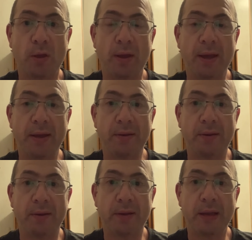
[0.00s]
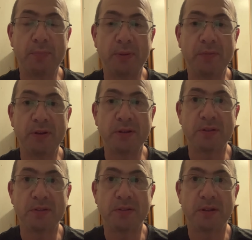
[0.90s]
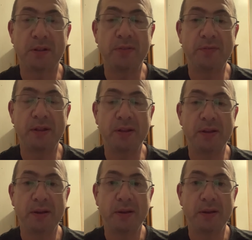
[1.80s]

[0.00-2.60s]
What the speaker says: And keep lifting